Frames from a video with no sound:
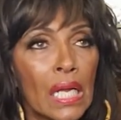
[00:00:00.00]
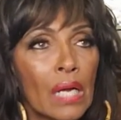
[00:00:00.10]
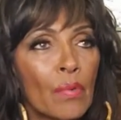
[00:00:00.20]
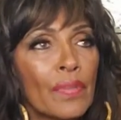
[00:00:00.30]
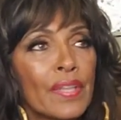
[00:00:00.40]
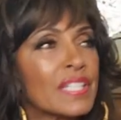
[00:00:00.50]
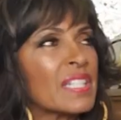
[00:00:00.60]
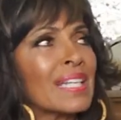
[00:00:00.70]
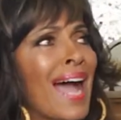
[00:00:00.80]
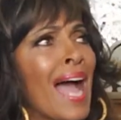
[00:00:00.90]
when this
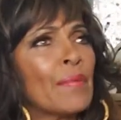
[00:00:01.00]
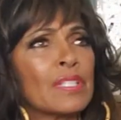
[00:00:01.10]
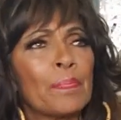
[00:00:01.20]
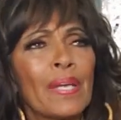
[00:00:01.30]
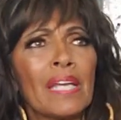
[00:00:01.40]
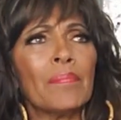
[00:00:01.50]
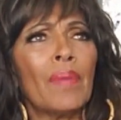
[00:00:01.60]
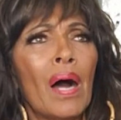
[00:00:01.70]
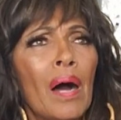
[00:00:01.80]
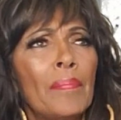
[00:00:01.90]
guy was picking
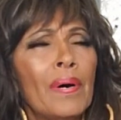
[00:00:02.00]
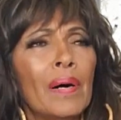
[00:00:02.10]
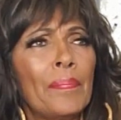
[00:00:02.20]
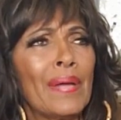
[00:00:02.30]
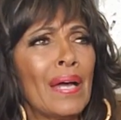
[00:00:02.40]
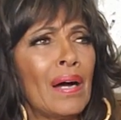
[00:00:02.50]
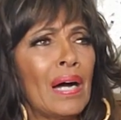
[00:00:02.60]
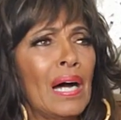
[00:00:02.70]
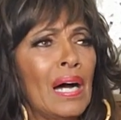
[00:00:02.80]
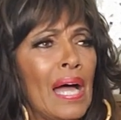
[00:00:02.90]
Bob up
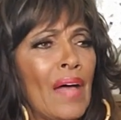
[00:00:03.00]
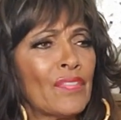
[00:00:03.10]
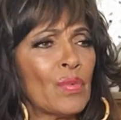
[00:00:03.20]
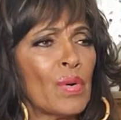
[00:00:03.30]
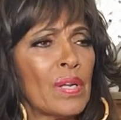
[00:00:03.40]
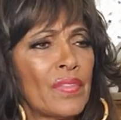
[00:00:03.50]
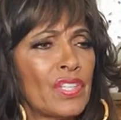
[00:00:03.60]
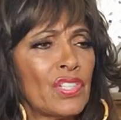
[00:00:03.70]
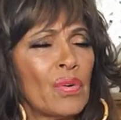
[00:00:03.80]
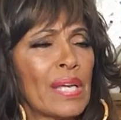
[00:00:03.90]
after one of the
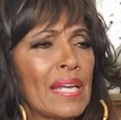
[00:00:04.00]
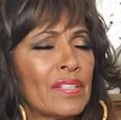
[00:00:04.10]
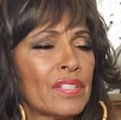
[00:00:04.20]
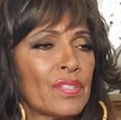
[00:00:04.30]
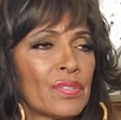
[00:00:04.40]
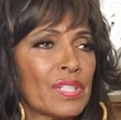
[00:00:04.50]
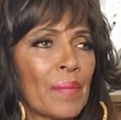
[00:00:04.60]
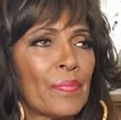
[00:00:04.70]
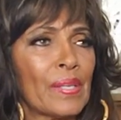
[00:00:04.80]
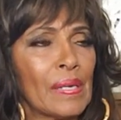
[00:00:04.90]
showcases or
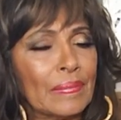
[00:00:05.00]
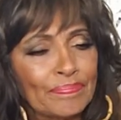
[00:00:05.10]
something.